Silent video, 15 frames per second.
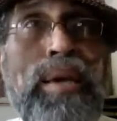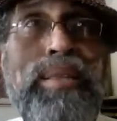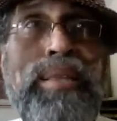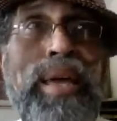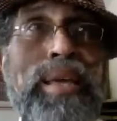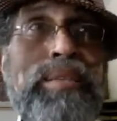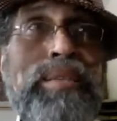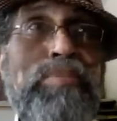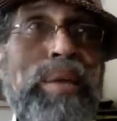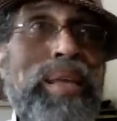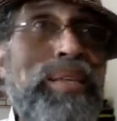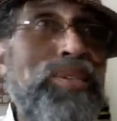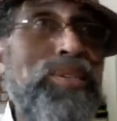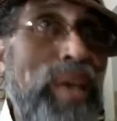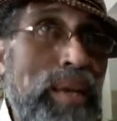that has been
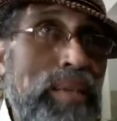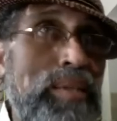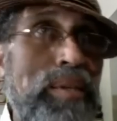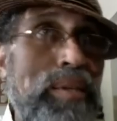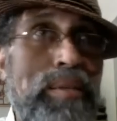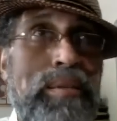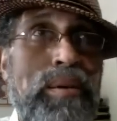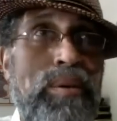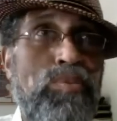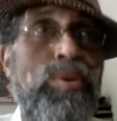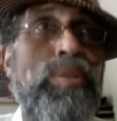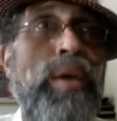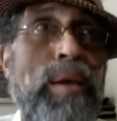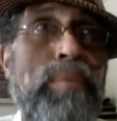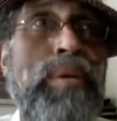injected with
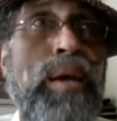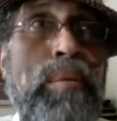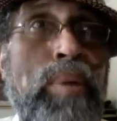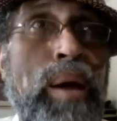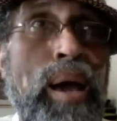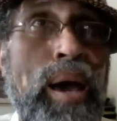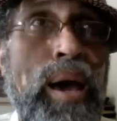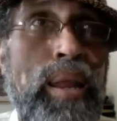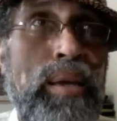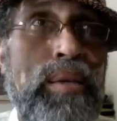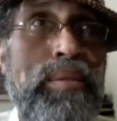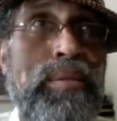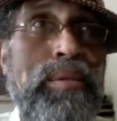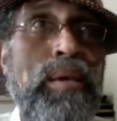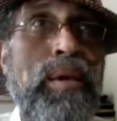
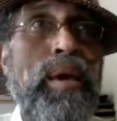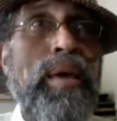antibiotics,